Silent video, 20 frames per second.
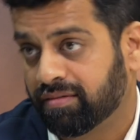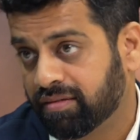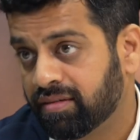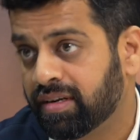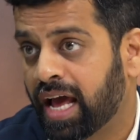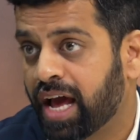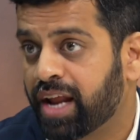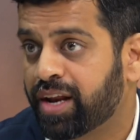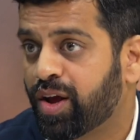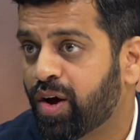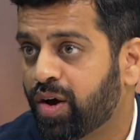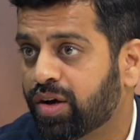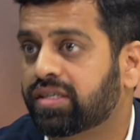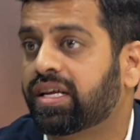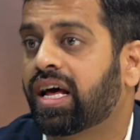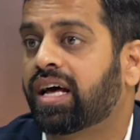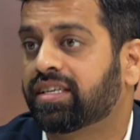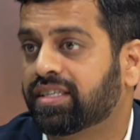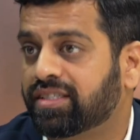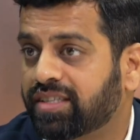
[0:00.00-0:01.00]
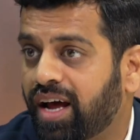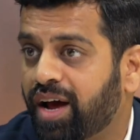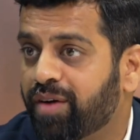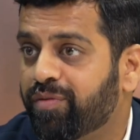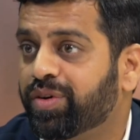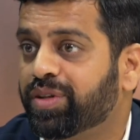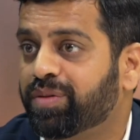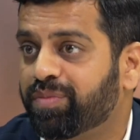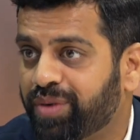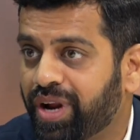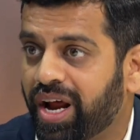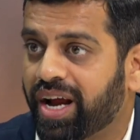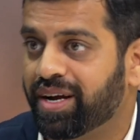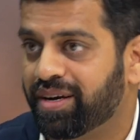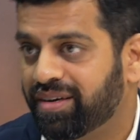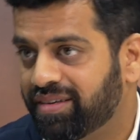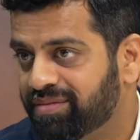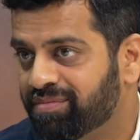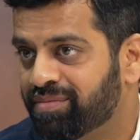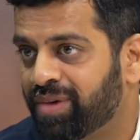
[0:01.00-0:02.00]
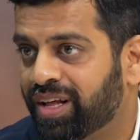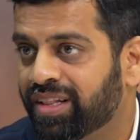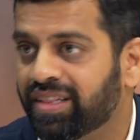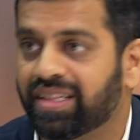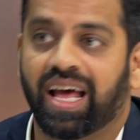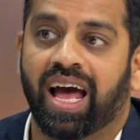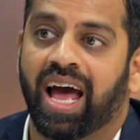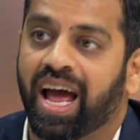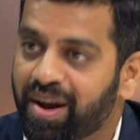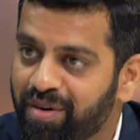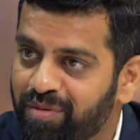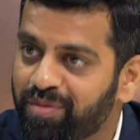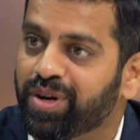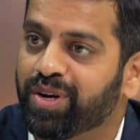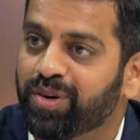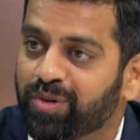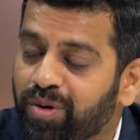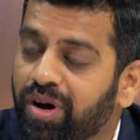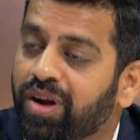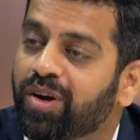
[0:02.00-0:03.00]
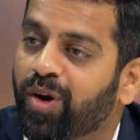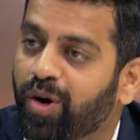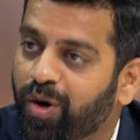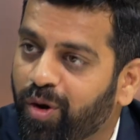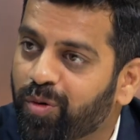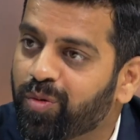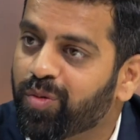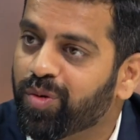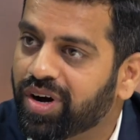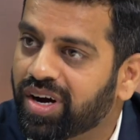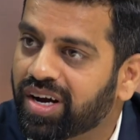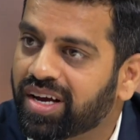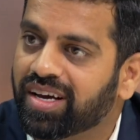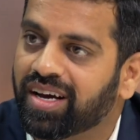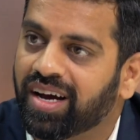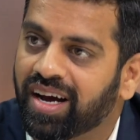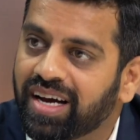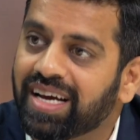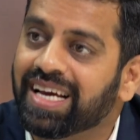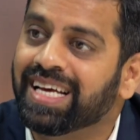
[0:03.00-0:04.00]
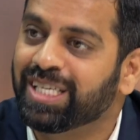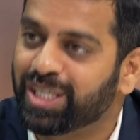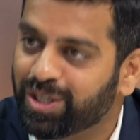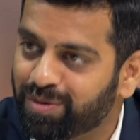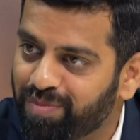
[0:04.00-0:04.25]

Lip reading: has a tie with Pride Month, and we do a lot of work in